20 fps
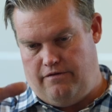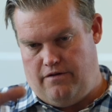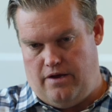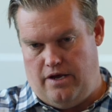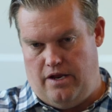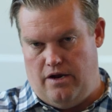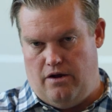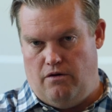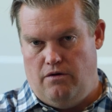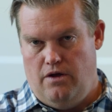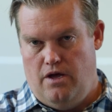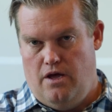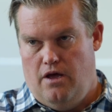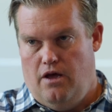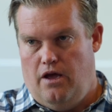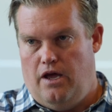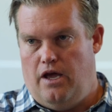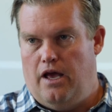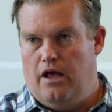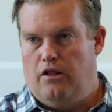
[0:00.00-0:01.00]

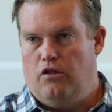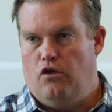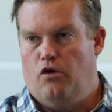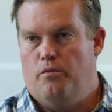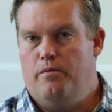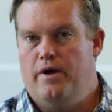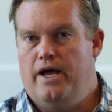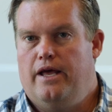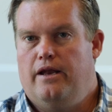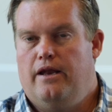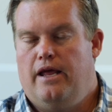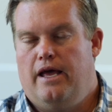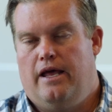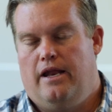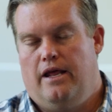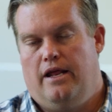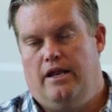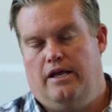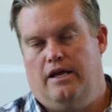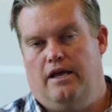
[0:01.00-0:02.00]
a little bit at
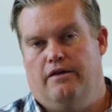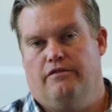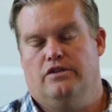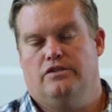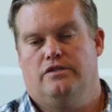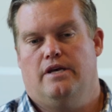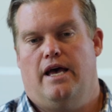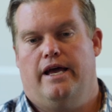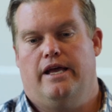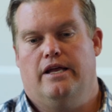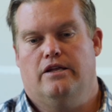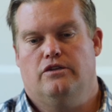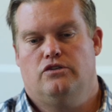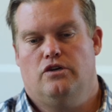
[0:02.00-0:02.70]
any given second.